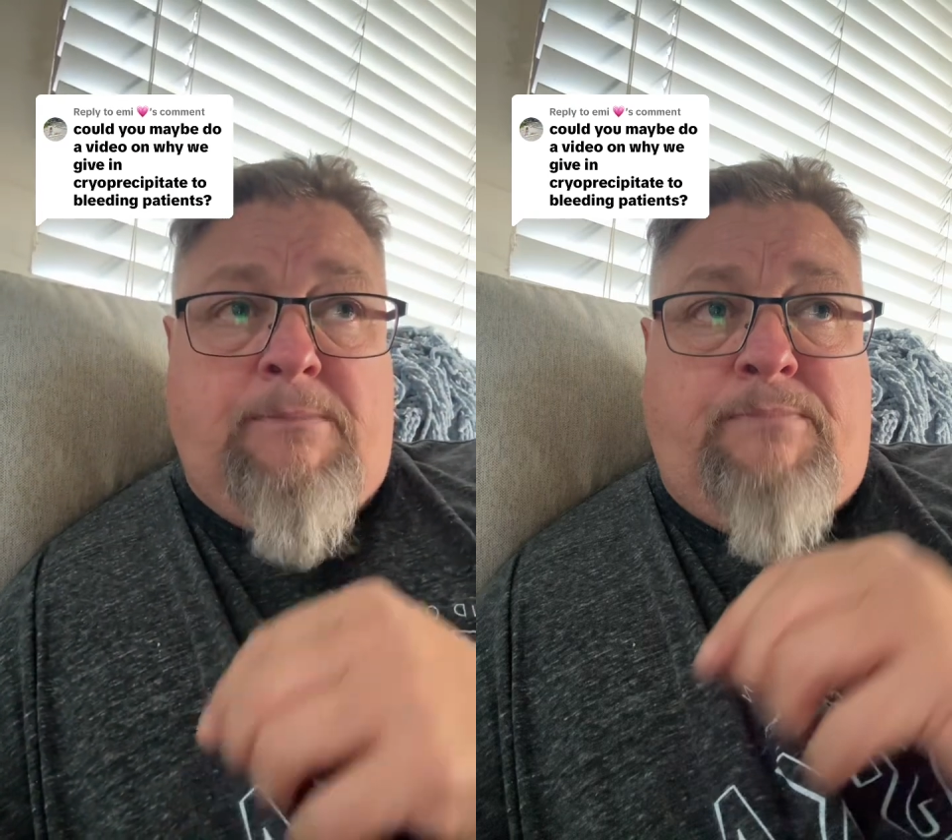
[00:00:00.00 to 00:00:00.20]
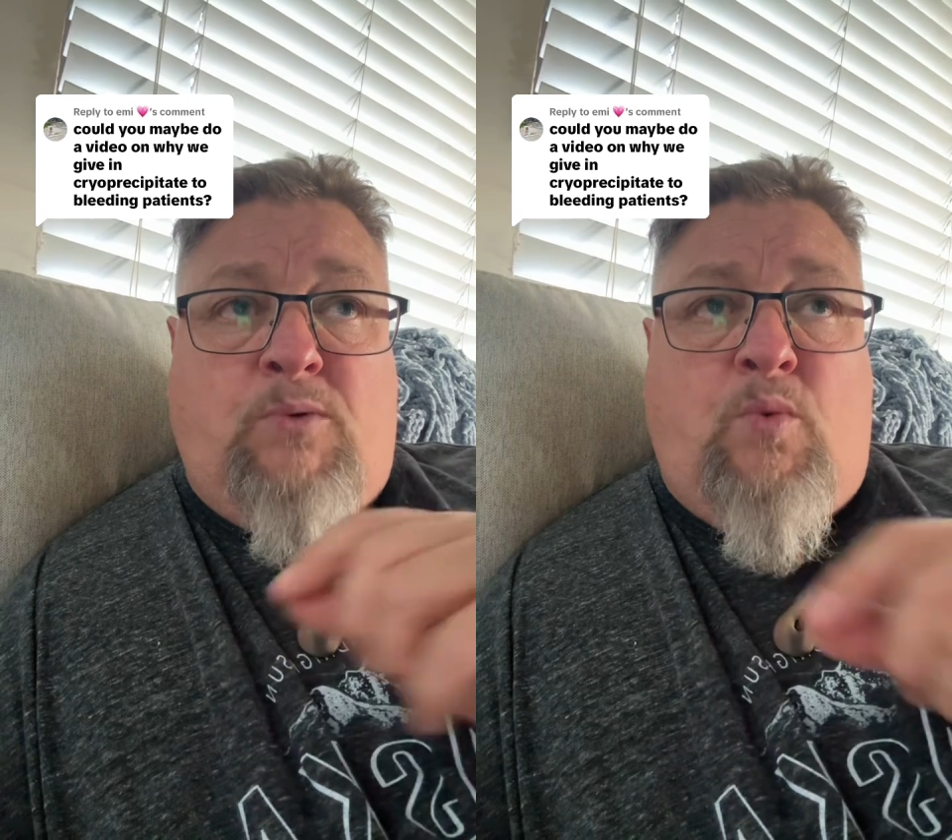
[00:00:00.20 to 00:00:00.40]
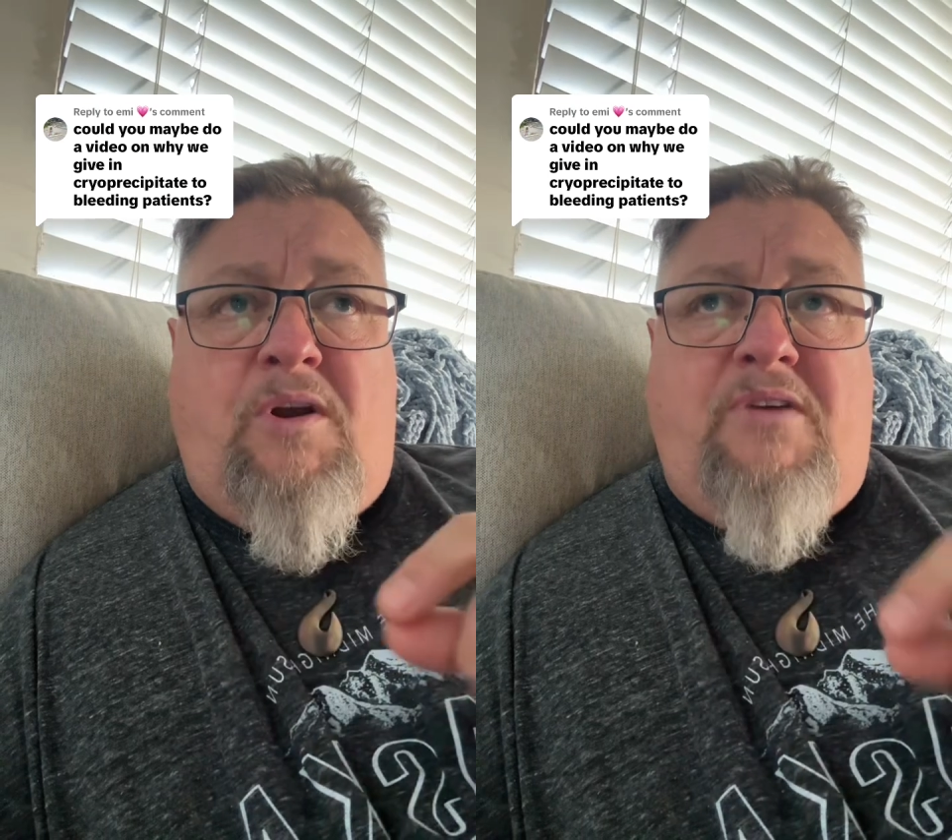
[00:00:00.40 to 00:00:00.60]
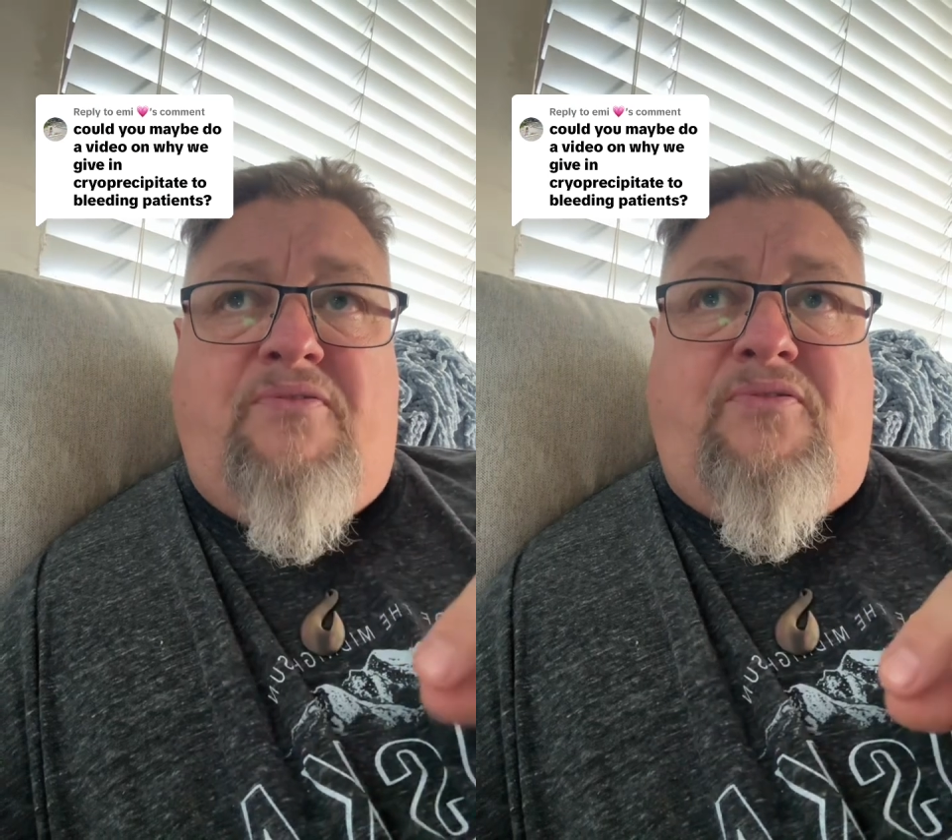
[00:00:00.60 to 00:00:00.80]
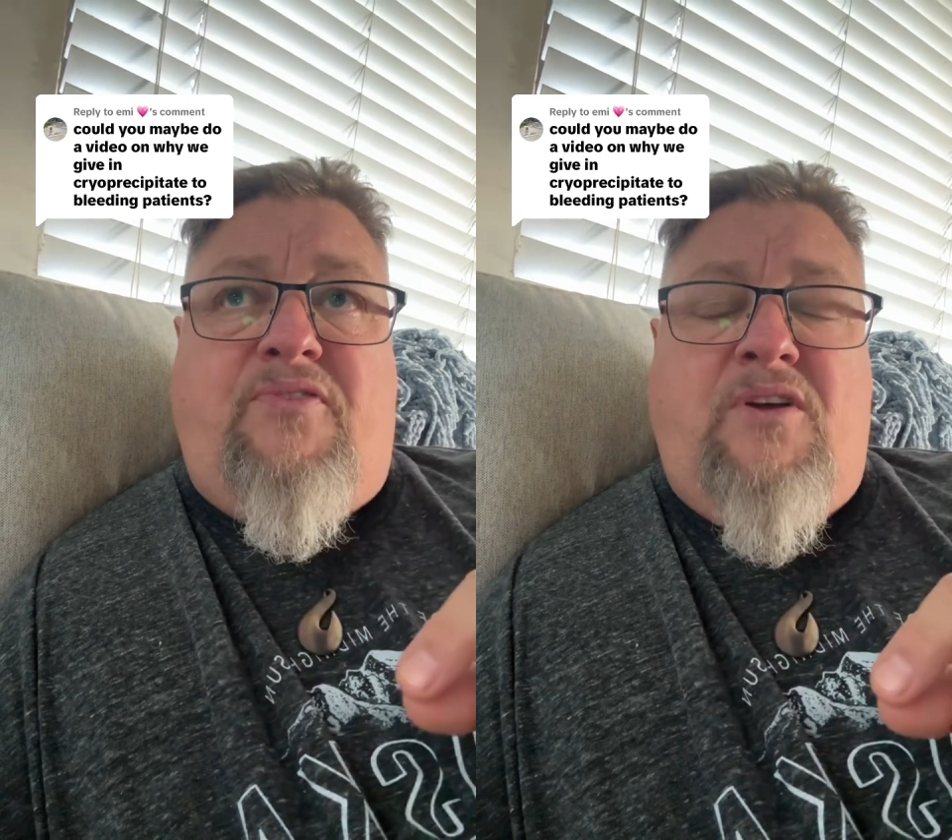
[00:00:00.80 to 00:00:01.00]
But what
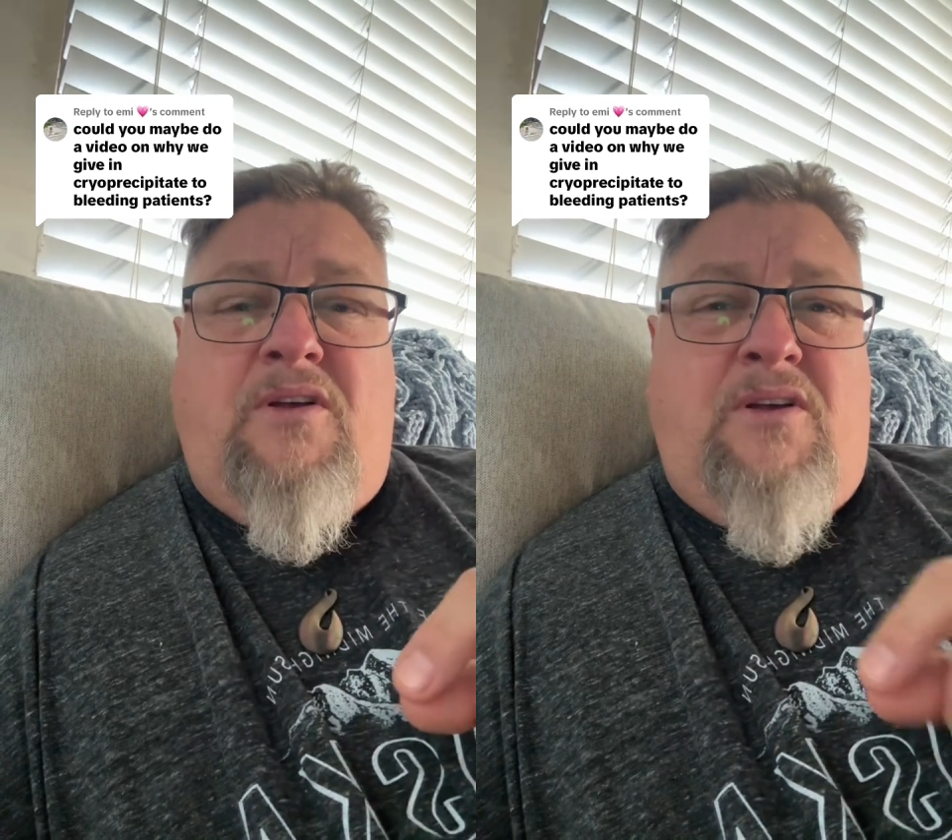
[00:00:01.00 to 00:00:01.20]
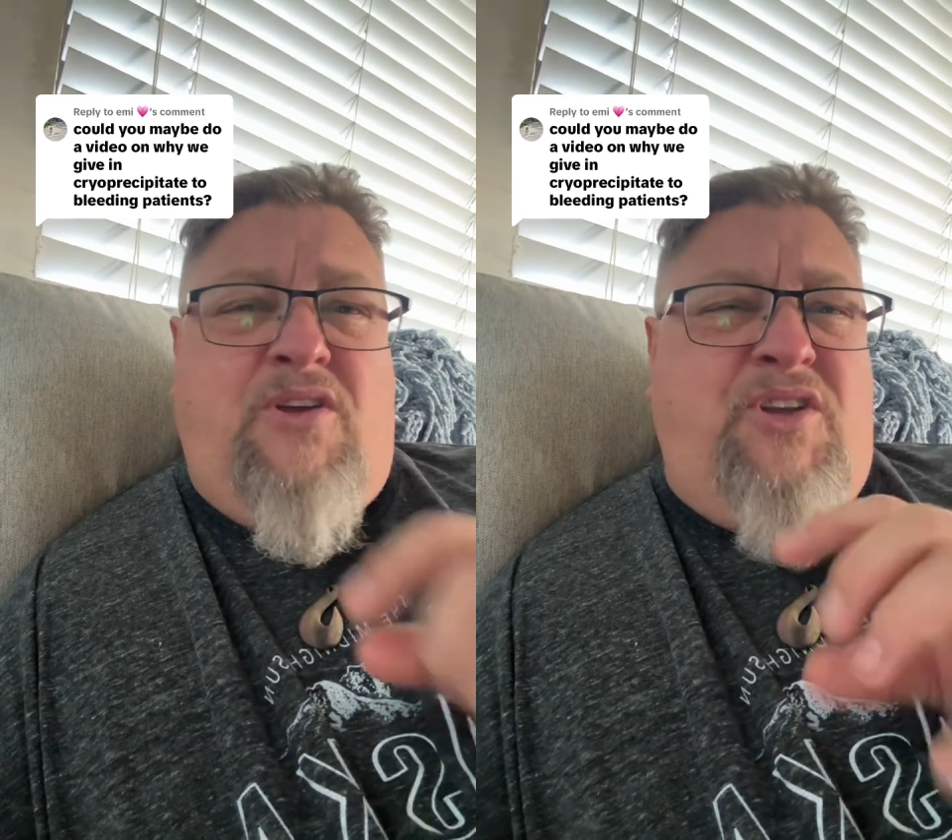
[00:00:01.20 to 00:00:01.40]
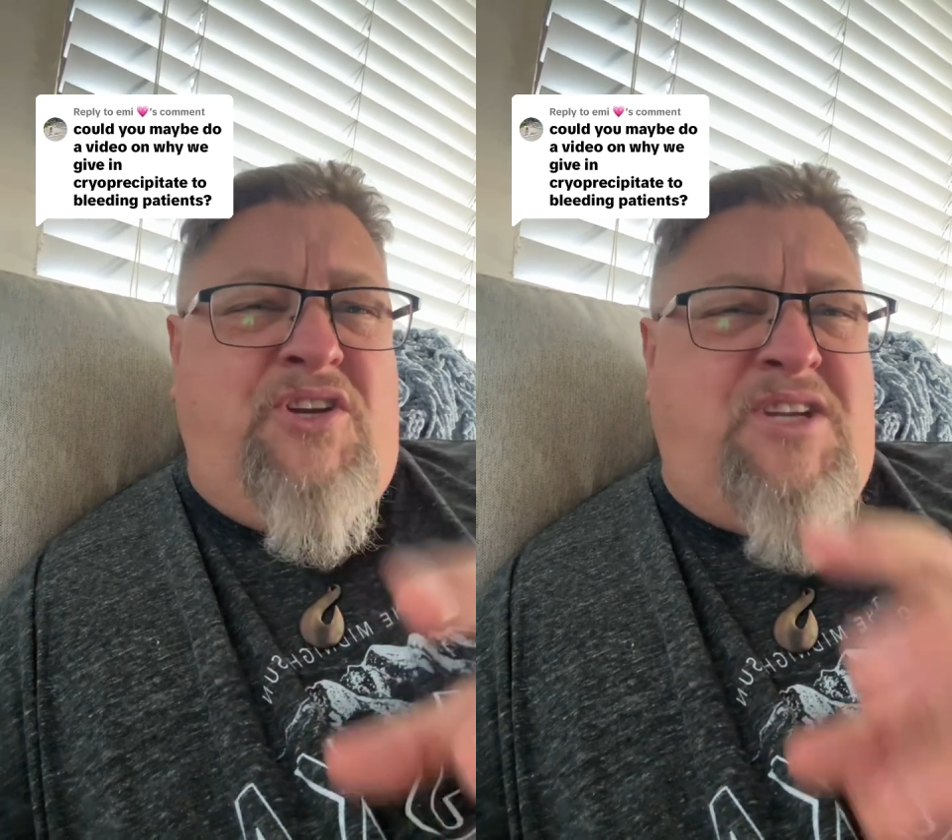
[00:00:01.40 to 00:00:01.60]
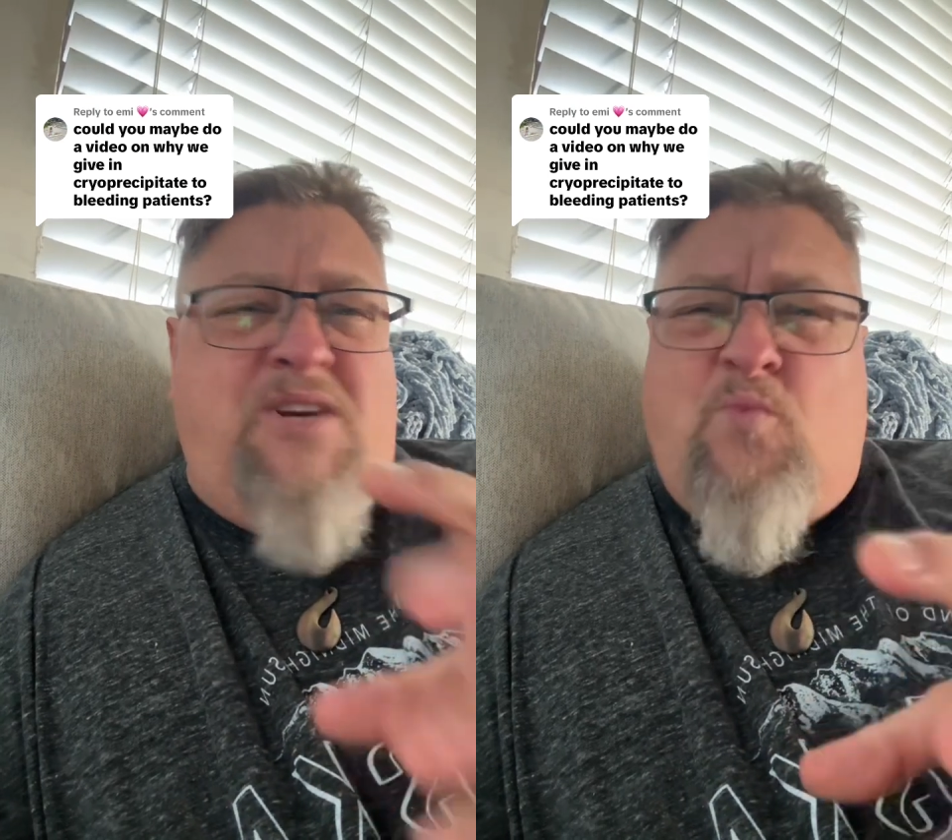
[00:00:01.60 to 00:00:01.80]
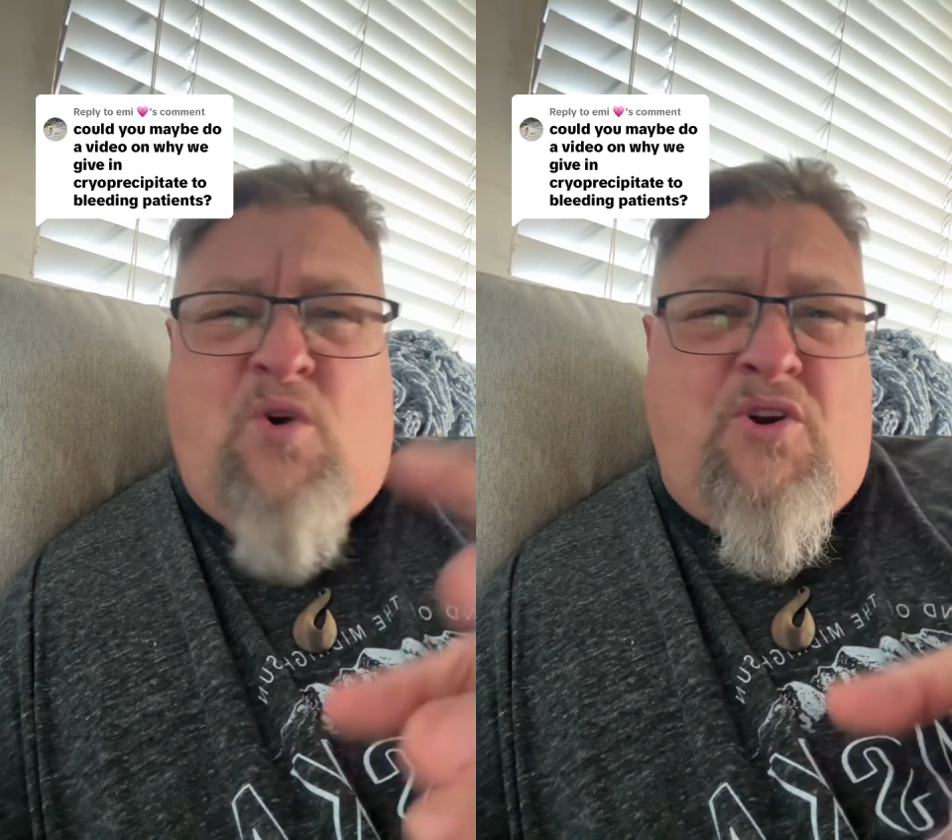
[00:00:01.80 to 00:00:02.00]
if you
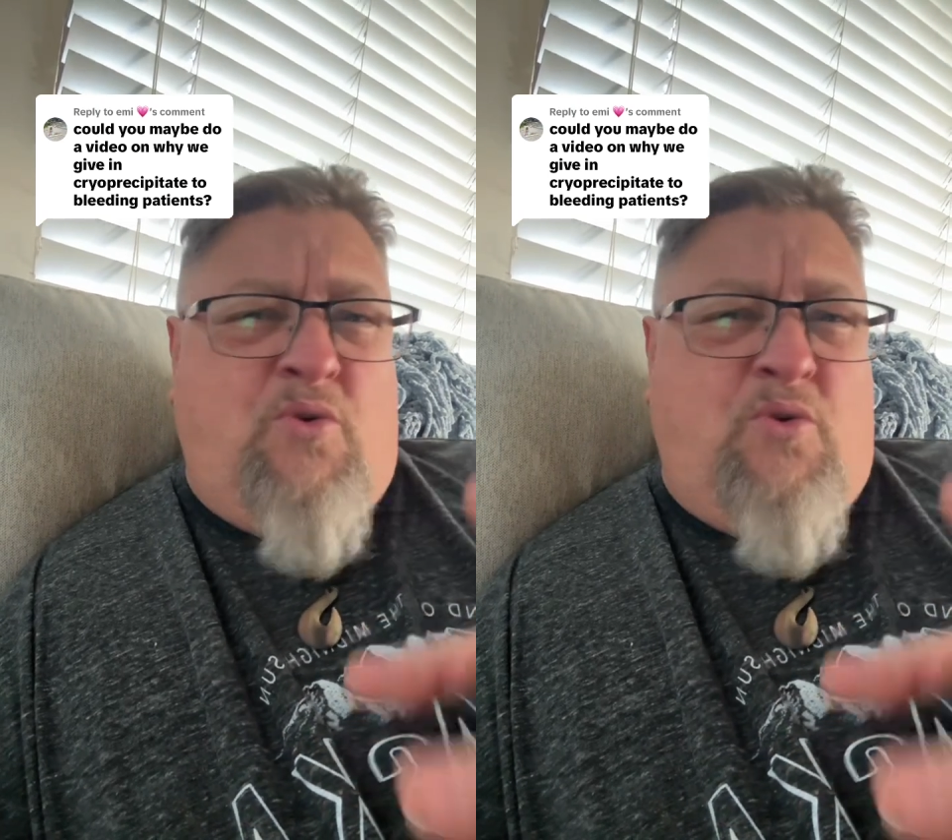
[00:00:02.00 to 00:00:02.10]
didn't want